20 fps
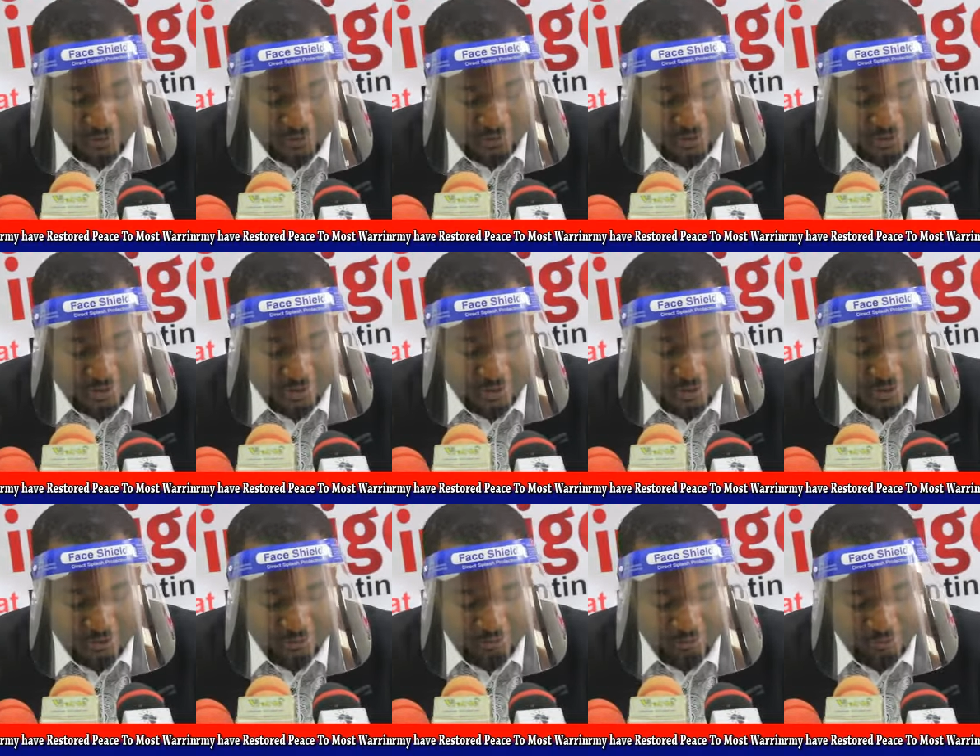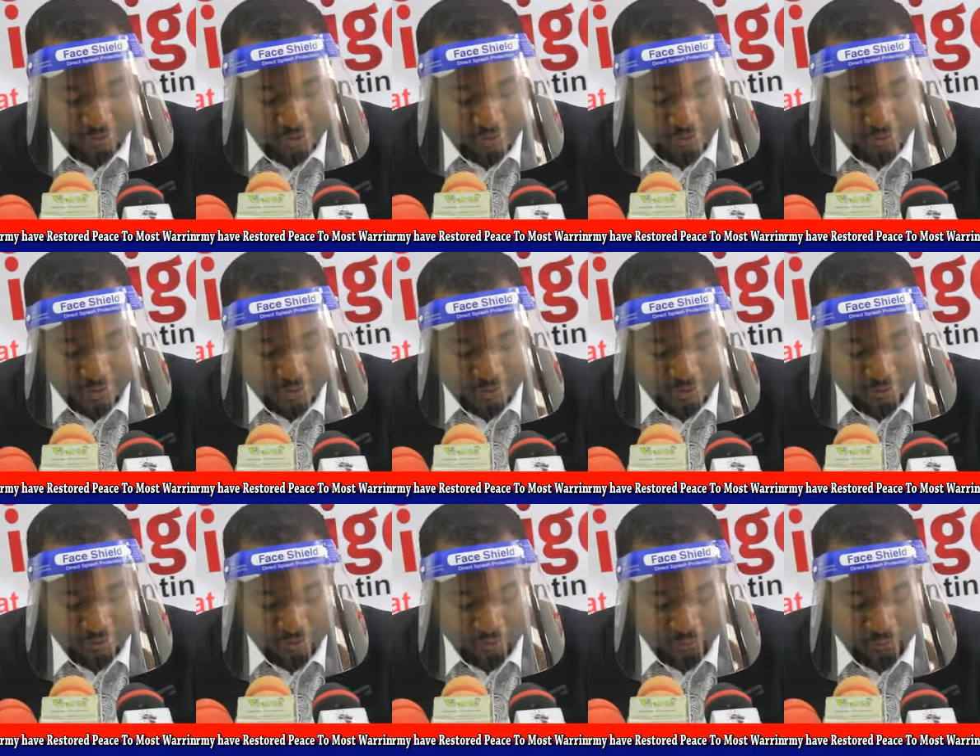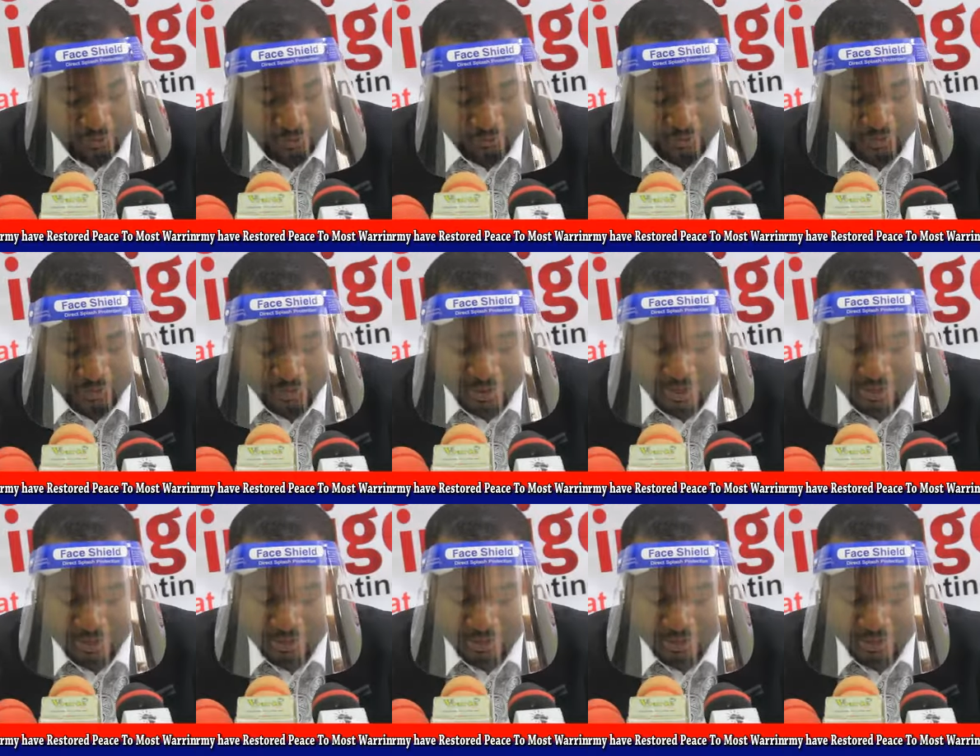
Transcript: the years resulted to perennial